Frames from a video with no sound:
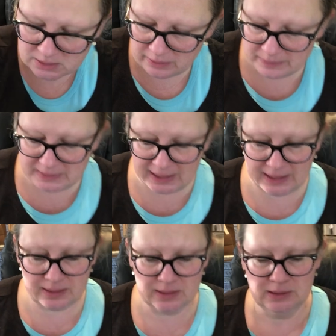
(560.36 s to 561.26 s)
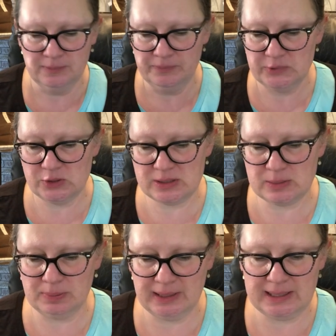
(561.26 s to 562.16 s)
so I'm knitting just
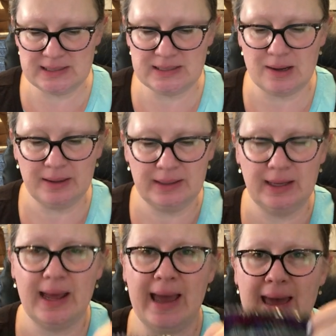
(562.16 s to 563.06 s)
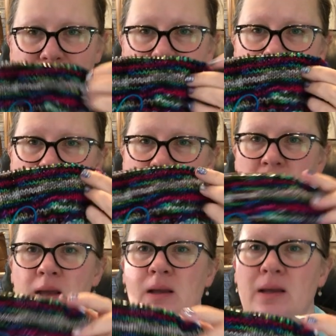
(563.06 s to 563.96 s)
a plain stockinette hat.
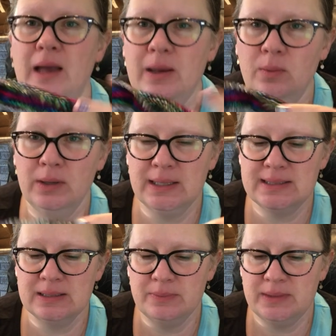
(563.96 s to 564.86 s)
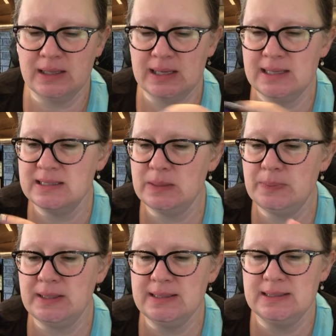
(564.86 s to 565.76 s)
I wanted something easy
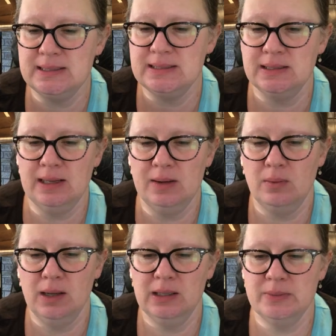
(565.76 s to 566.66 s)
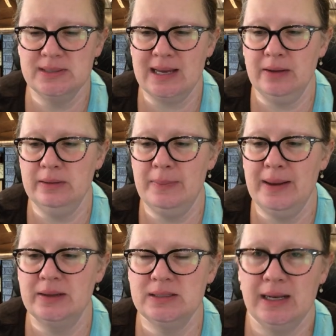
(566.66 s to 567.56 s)
peasy to knit while I was out and
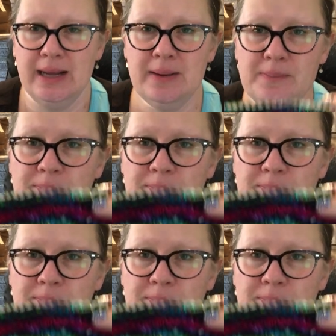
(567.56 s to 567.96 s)
about today.